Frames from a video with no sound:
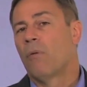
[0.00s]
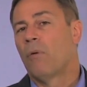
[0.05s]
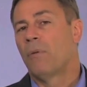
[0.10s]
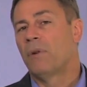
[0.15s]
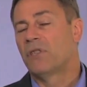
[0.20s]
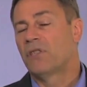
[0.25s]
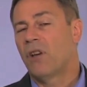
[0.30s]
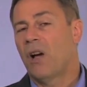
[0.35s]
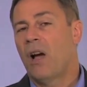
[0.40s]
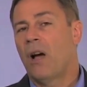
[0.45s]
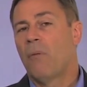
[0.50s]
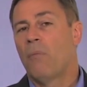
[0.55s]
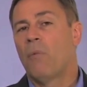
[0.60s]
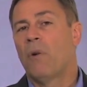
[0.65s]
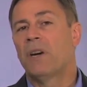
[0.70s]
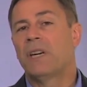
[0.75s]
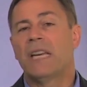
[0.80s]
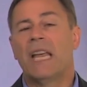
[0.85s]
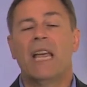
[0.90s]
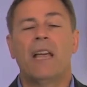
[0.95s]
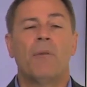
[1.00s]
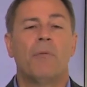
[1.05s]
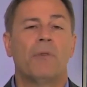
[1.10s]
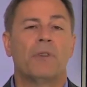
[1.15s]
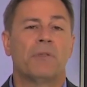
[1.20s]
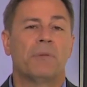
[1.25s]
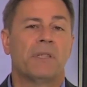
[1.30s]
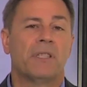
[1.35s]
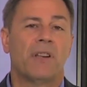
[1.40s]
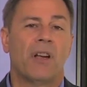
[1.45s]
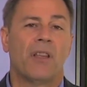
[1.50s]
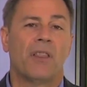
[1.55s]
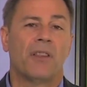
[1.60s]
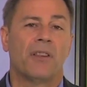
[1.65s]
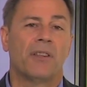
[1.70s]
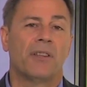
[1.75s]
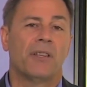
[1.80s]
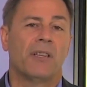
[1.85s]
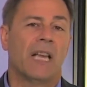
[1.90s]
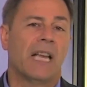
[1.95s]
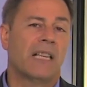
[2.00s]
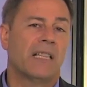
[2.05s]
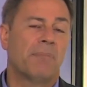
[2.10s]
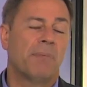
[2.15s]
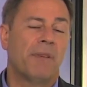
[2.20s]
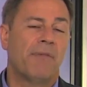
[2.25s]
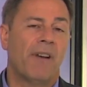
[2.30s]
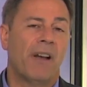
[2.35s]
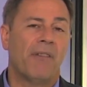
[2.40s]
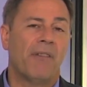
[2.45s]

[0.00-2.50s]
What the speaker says: What we saw on one day was we saw the S&P